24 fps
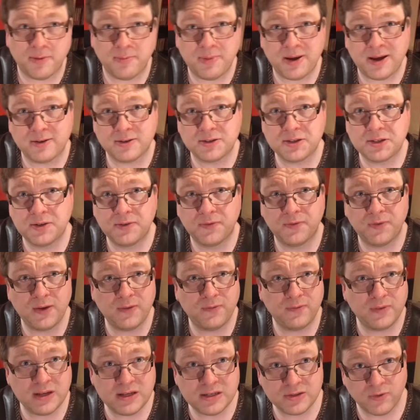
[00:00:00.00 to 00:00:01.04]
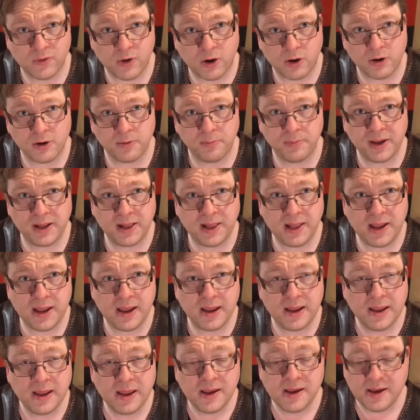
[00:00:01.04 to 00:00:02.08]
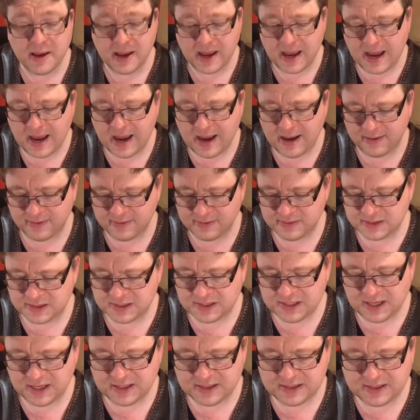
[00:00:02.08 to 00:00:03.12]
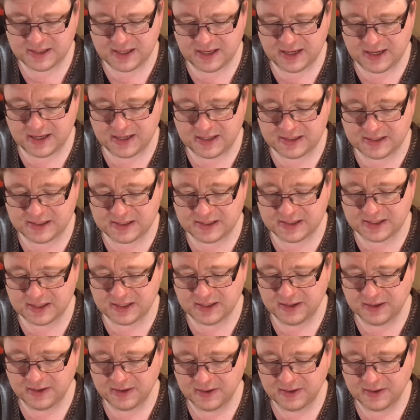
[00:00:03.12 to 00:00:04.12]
about 50s rockabilly and 60s,